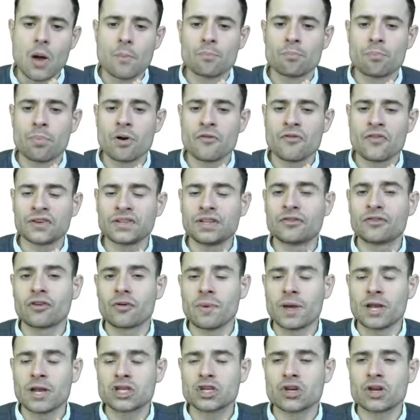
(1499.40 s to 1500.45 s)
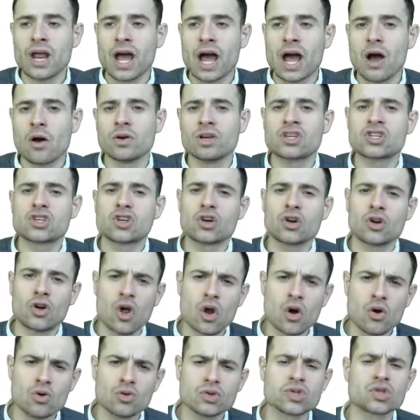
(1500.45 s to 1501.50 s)
Perfect information now is
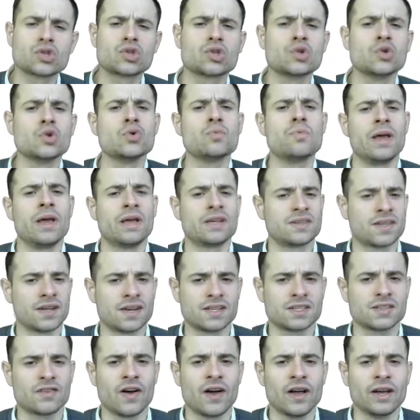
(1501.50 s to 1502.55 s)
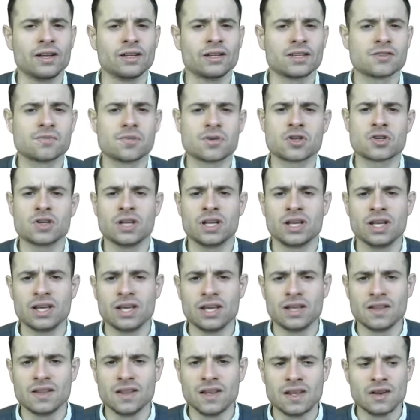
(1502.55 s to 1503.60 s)
close to being satisfied, especially
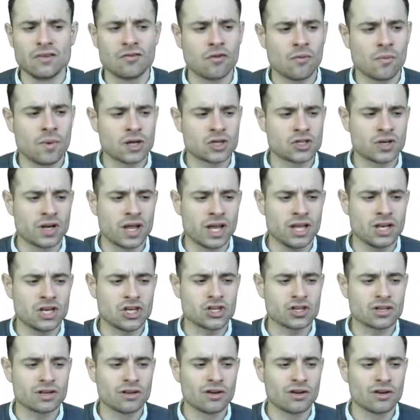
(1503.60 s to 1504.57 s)
in the information age,